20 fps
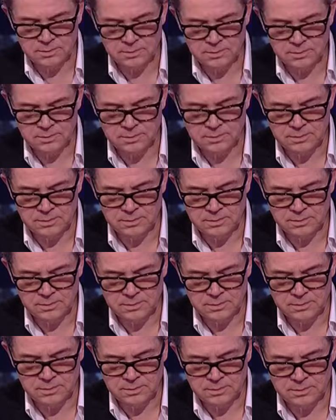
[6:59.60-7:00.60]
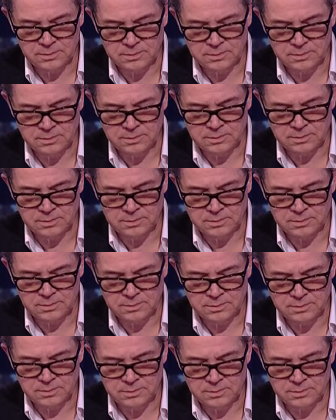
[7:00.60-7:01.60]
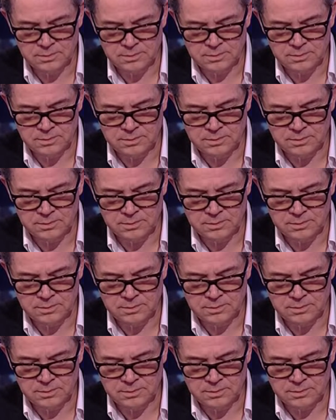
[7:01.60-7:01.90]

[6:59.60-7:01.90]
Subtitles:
(silent)